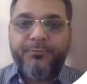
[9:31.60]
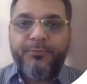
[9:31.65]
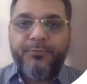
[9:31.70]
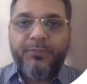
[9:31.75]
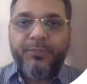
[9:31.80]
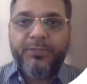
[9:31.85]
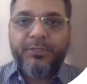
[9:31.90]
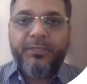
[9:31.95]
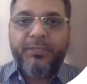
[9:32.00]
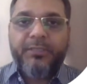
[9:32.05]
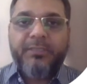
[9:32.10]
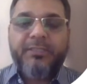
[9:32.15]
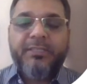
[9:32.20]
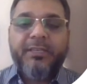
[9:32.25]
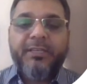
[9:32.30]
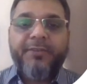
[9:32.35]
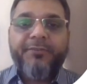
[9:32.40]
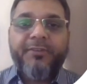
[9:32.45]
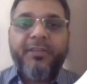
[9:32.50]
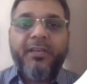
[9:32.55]
Okay, the
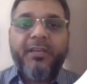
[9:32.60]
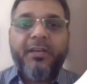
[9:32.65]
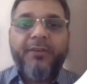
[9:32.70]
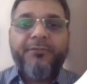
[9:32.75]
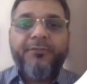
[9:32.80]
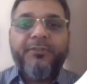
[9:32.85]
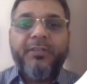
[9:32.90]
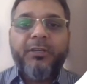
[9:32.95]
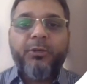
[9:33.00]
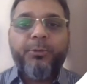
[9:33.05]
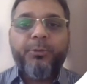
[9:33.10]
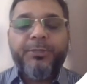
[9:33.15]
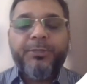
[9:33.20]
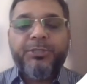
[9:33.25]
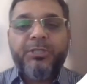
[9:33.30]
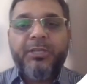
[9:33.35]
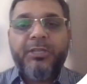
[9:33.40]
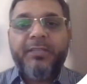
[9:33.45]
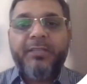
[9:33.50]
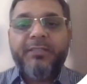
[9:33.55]
safety of the
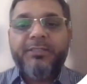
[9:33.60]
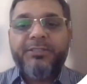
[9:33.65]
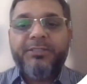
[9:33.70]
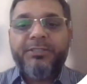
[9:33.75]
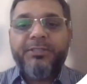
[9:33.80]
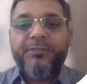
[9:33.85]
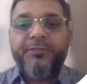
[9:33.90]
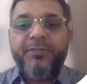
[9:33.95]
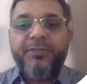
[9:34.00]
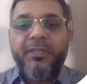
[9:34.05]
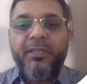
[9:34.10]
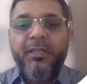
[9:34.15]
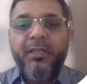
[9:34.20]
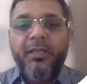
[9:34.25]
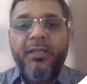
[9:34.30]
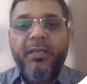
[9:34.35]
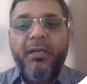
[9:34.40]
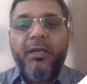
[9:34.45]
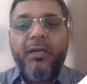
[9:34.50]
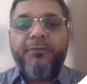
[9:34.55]
occupational health and safety
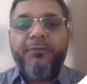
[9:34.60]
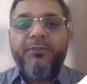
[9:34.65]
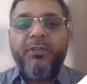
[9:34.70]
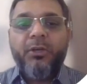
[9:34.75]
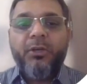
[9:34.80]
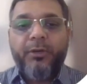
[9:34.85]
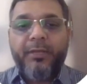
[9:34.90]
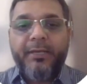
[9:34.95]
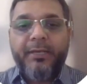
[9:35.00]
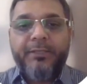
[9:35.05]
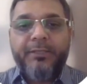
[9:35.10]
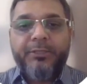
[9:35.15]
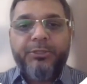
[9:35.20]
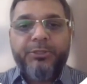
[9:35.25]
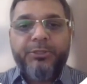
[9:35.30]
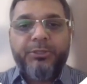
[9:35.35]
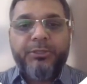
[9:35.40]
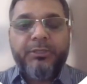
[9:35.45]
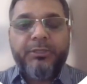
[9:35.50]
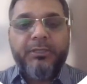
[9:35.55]
of the
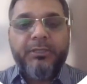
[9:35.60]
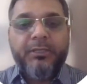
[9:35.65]
organization.